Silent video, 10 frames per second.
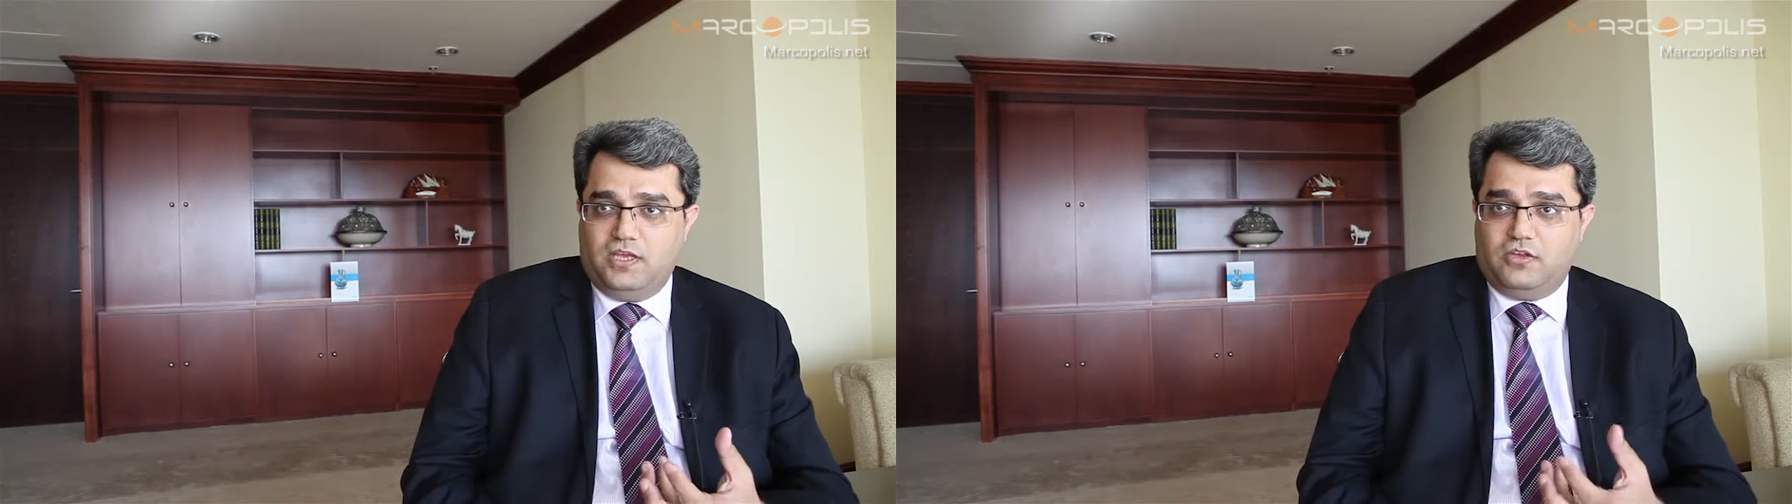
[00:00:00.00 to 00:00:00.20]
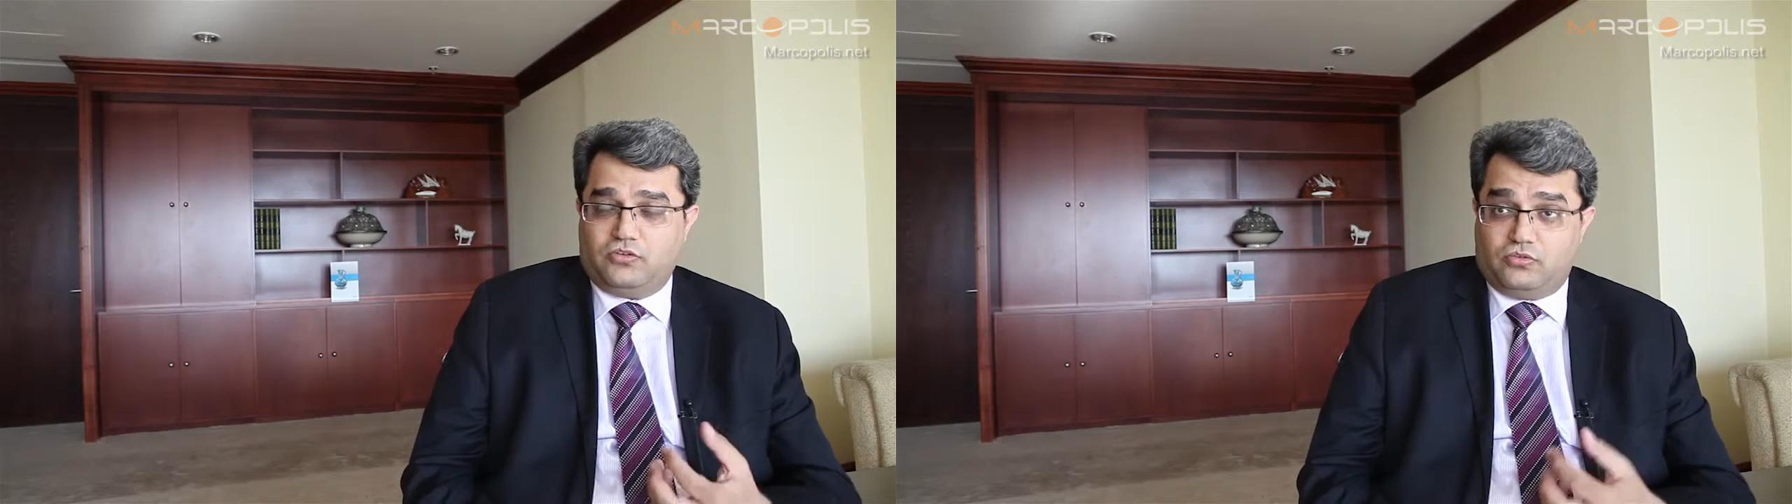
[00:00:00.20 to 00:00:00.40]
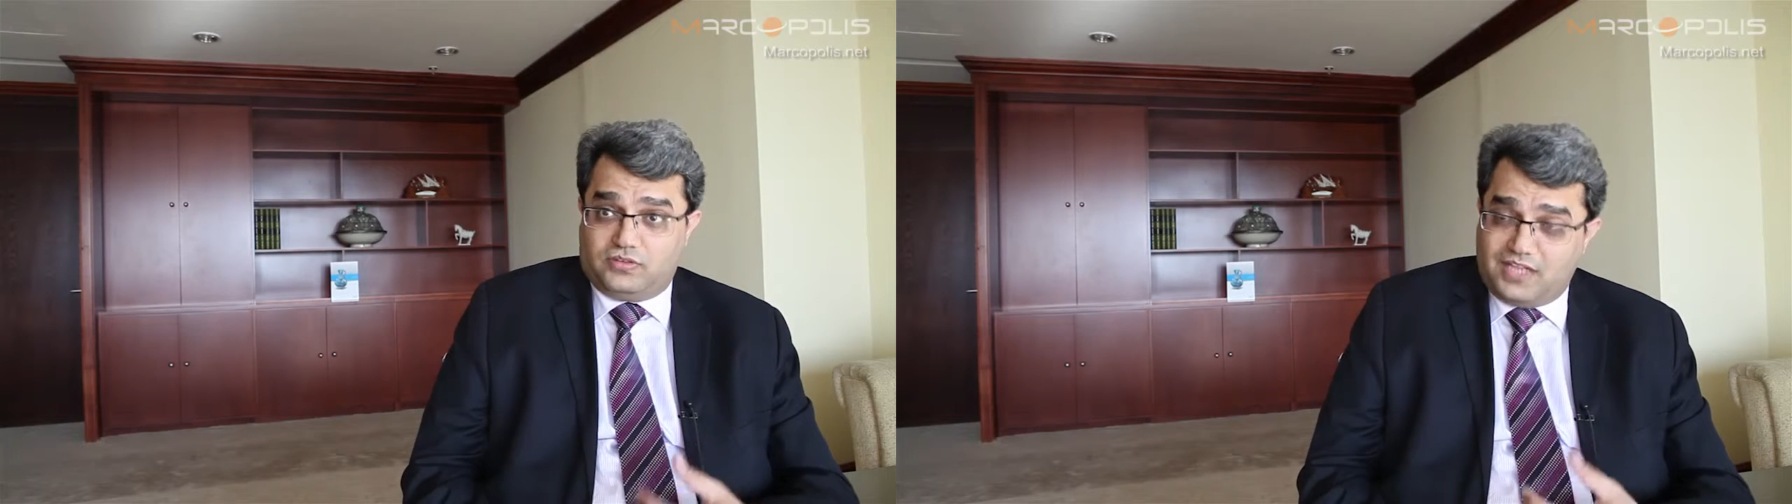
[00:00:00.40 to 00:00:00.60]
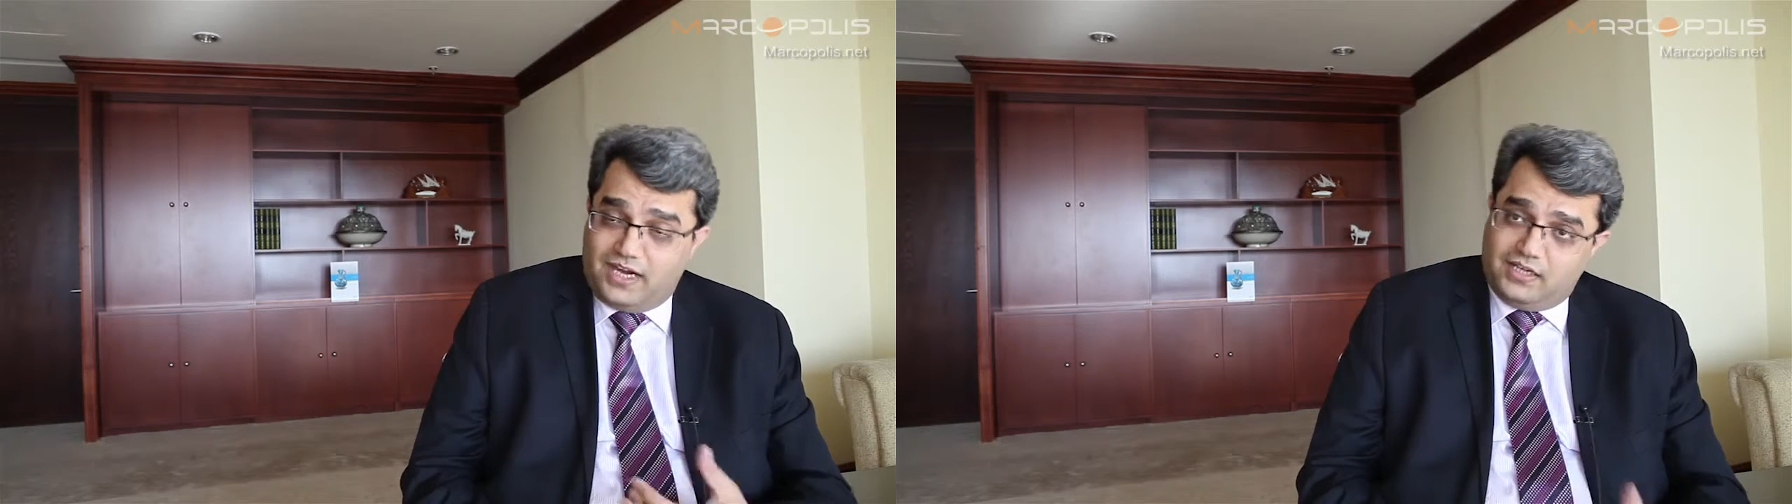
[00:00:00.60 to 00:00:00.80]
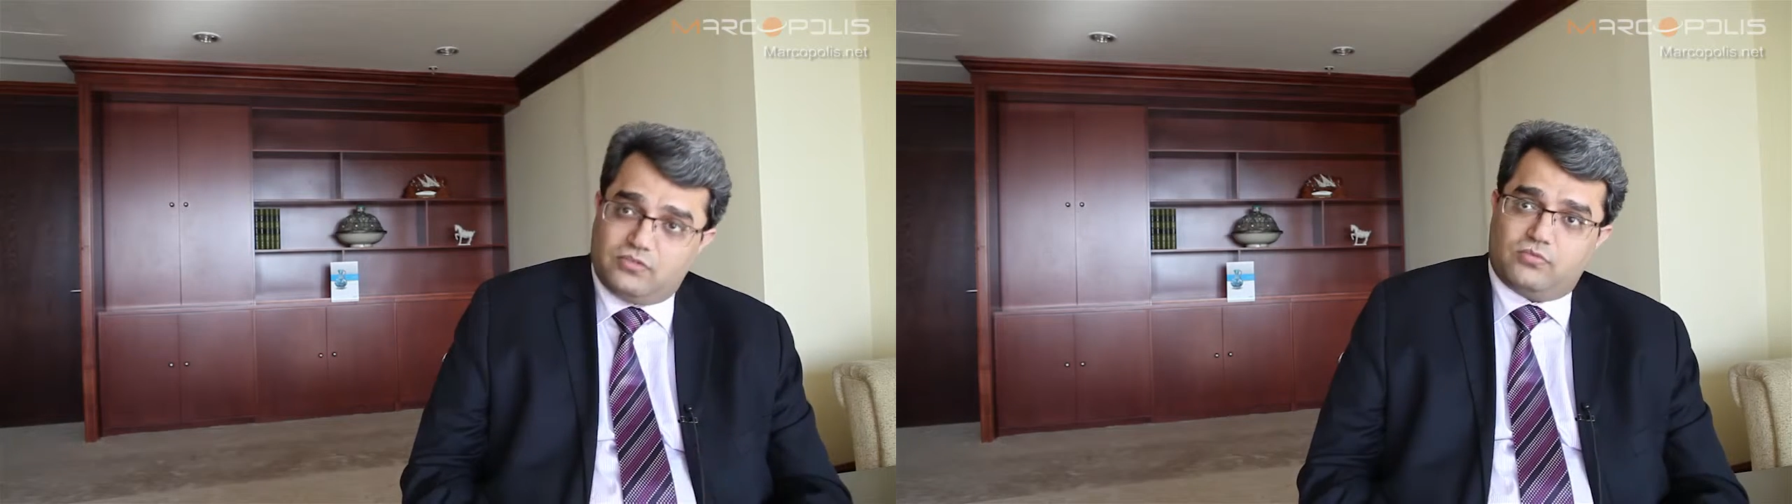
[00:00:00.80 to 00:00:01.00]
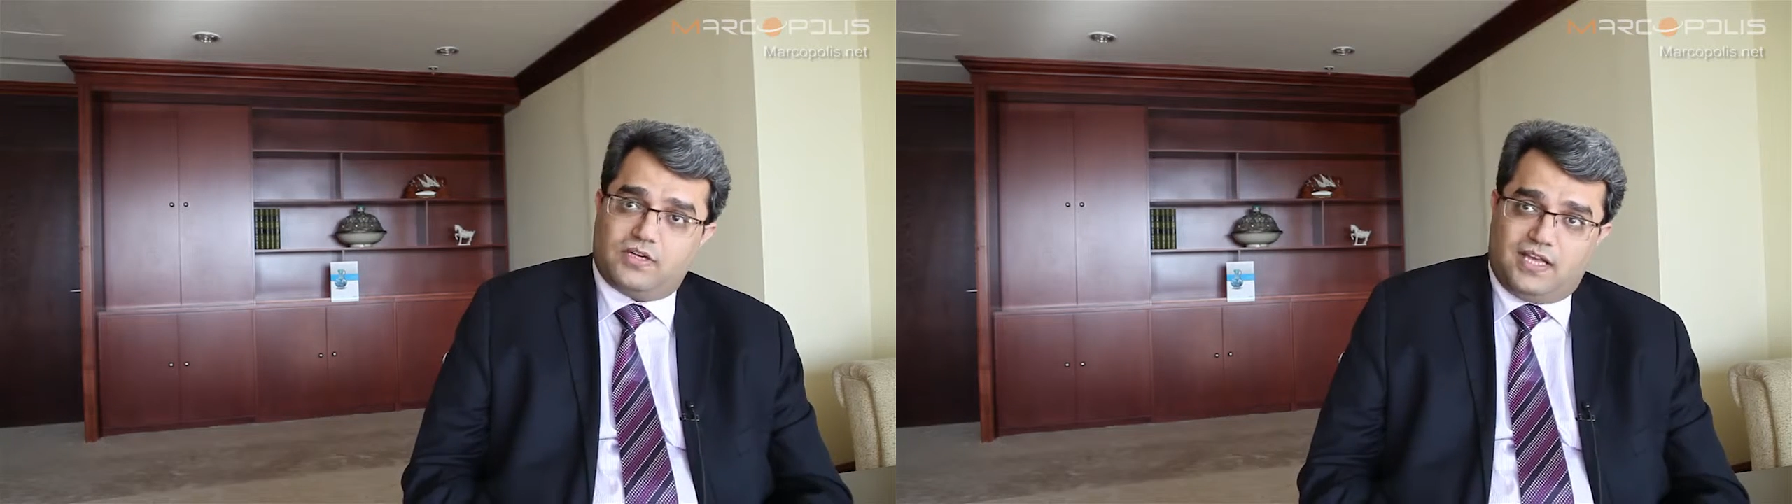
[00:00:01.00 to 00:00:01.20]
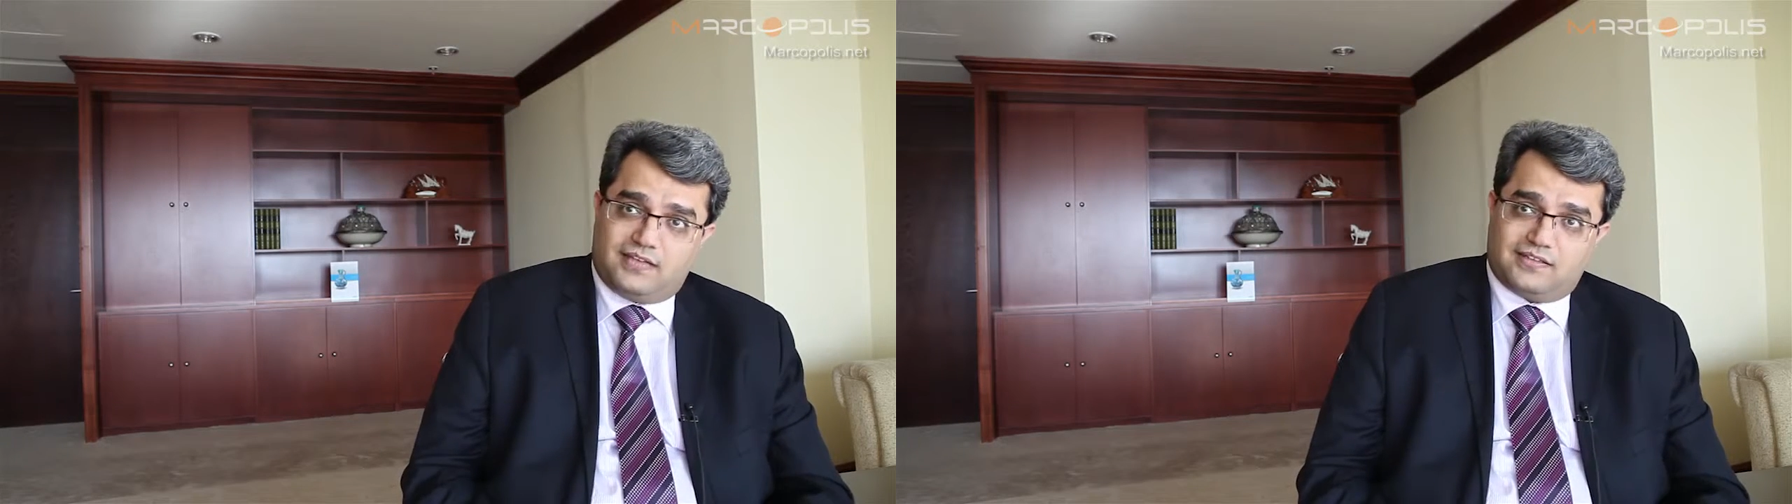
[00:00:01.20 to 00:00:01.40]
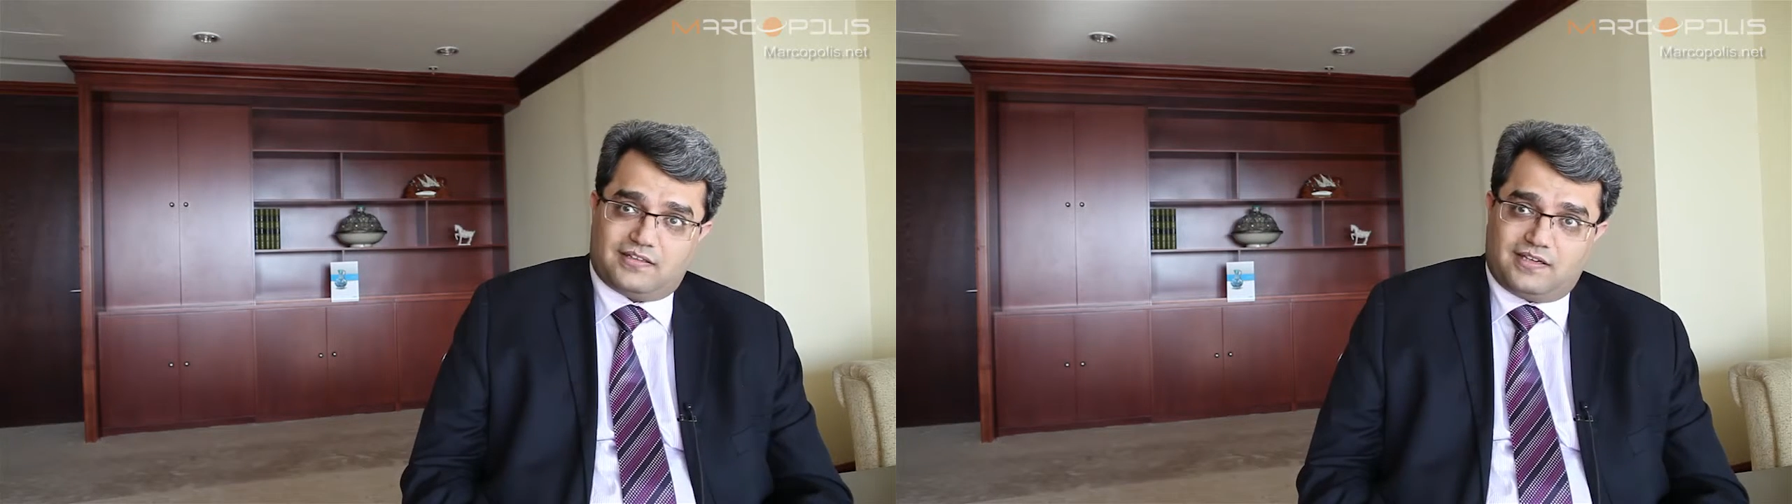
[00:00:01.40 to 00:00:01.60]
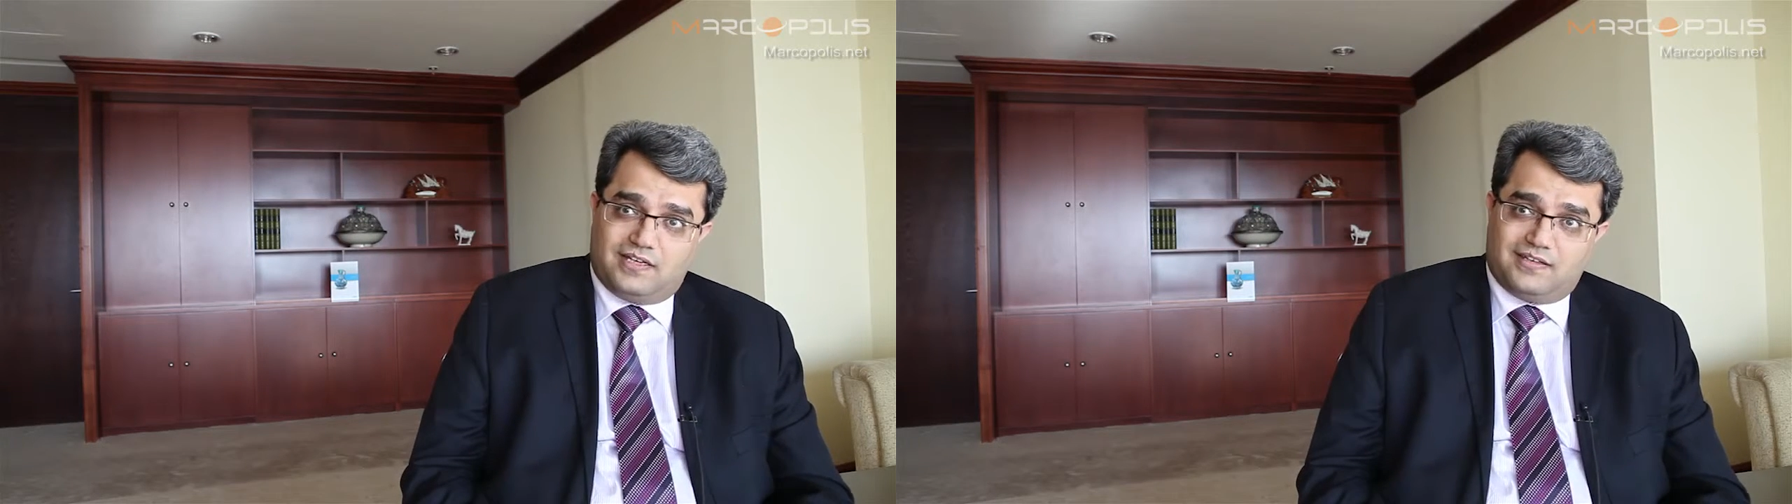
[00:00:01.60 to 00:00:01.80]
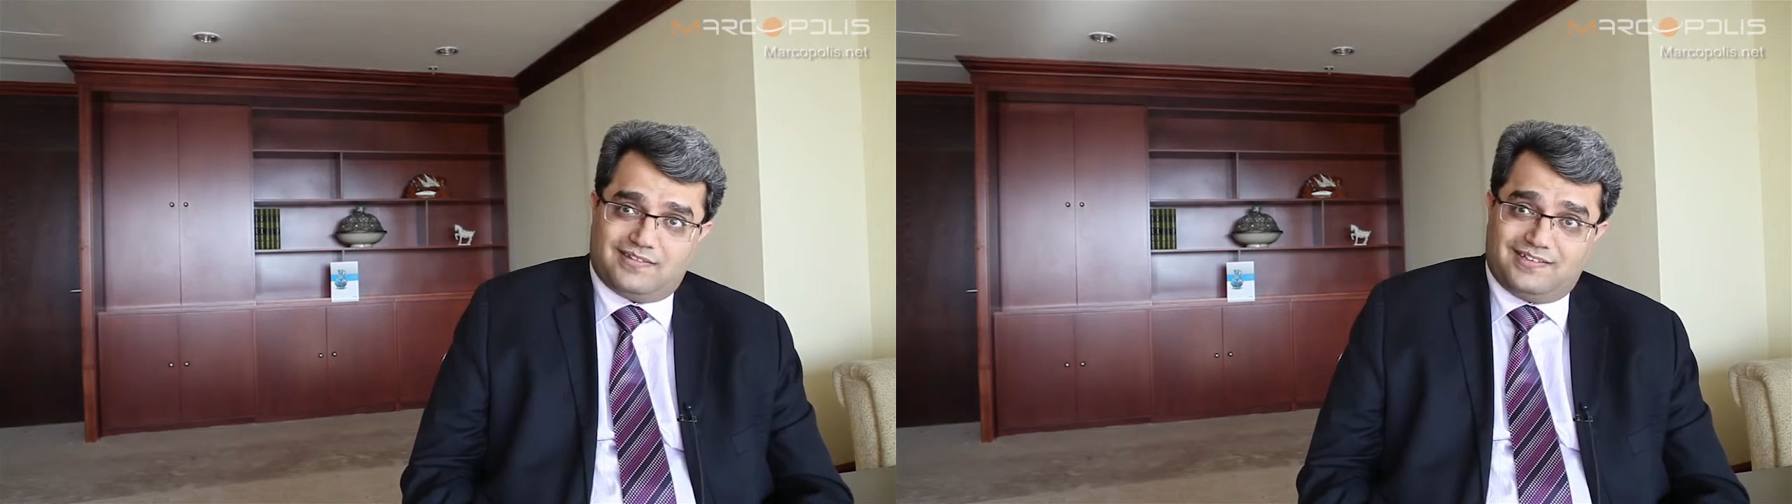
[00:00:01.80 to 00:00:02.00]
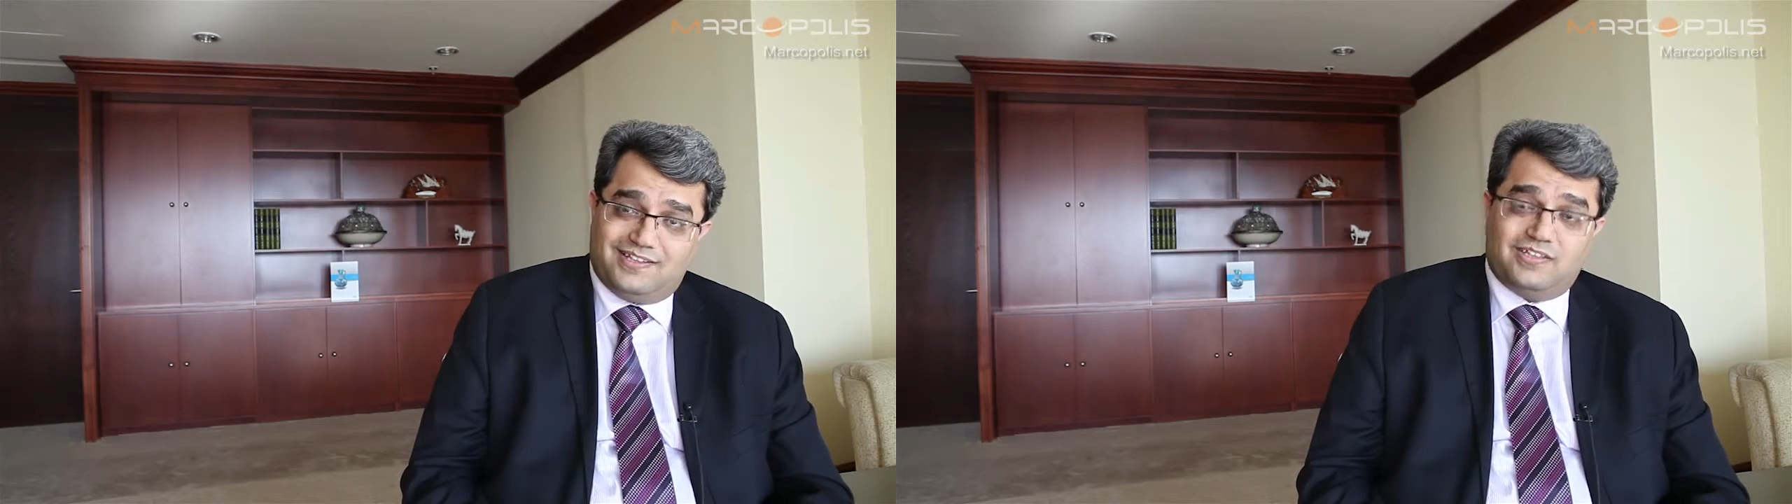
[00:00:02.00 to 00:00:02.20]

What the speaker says: So that is one asset class that the